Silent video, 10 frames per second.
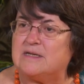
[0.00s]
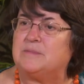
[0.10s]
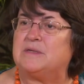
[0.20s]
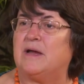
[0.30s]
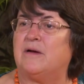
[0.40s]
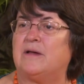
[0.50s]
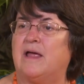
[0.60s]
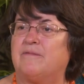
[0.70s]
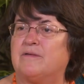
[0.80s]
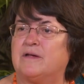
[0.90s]
Sub-Saharan
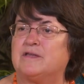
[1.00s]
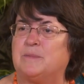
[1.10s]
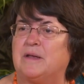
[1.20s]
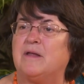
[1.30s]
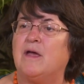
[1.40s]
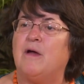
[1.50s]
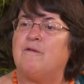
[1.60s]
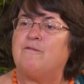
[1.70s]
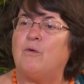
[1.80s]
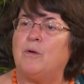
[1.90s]
Africa spent
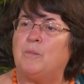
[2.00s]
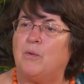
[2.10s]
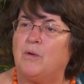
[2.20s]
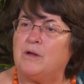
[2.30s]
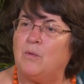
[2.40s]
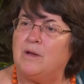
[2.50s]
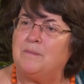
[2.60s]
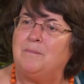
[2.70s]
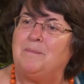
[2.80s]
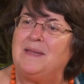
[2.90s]

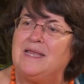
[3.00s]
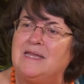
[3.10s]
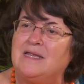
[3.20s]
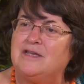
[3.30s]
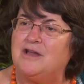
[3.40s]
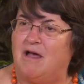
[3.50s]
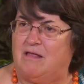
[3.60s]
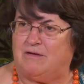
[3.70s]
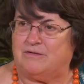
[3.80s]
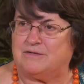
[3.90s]
$4.1
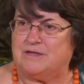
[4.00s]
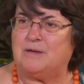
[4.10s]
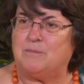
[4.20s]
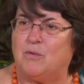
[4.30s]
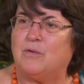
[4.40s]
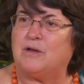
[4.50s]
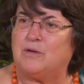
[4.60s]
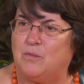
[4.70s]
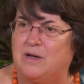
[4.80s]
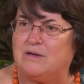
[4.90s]
billion
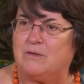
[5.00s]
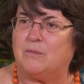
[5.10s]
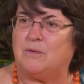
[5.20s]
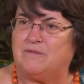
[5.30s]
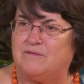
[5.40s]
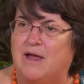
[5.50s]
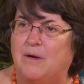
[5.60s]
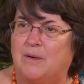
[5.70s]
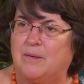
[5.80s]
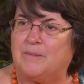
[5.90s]
importing wheat or wheat
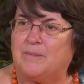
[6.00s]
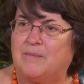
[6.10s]
flour.